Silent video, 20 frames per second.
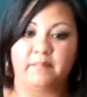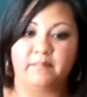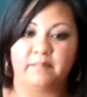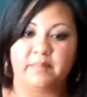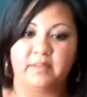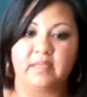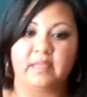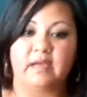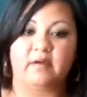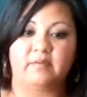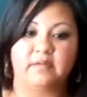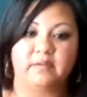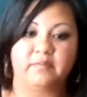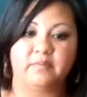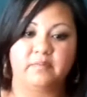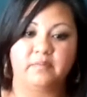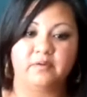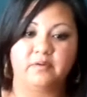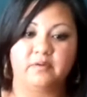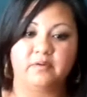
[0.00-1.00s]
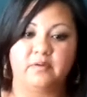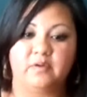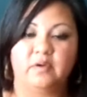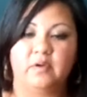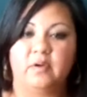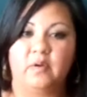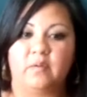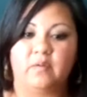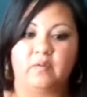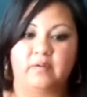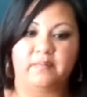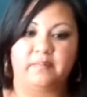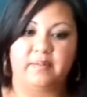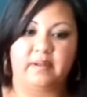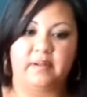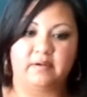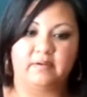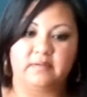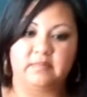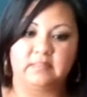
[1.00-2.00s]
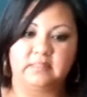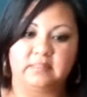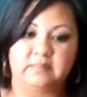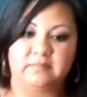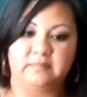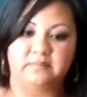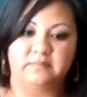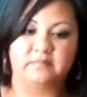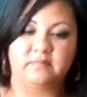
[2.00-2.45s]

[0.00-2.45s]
be outnumbered or embarrassed.